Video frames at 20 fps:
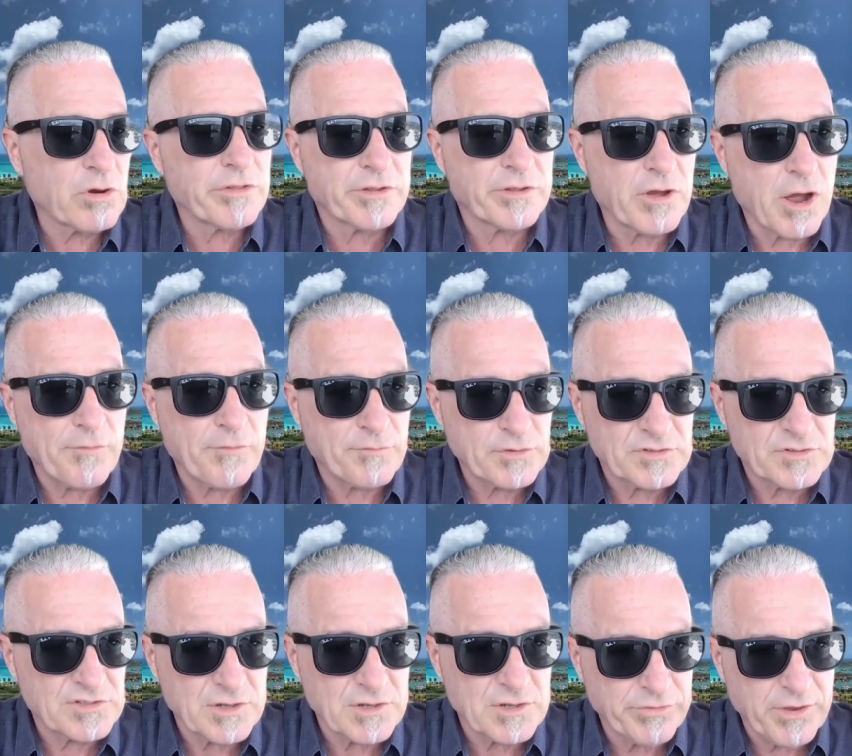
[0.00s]
all the
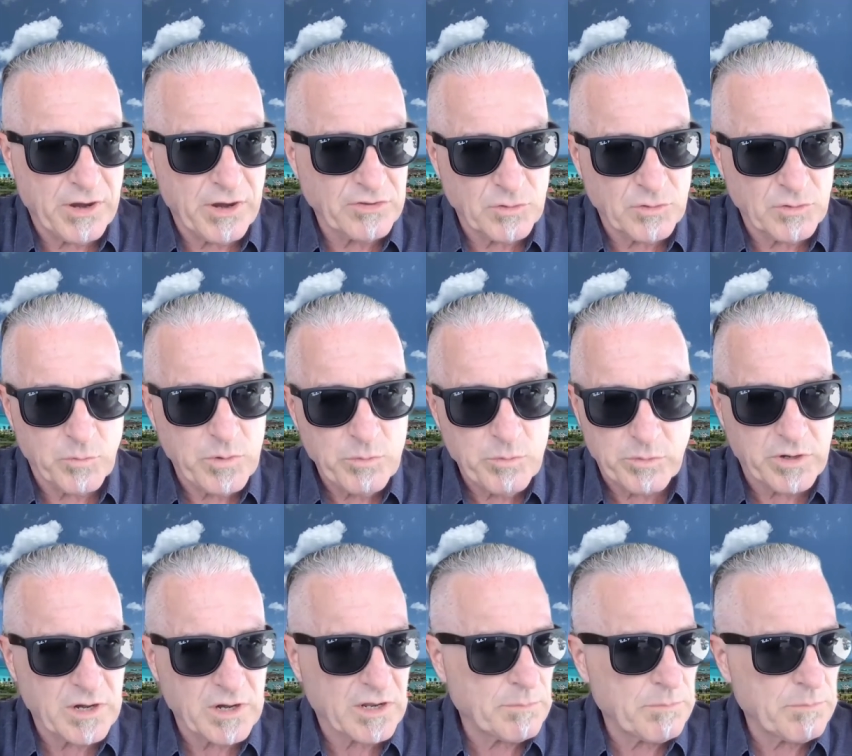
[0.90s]
conferences out there. So we were going to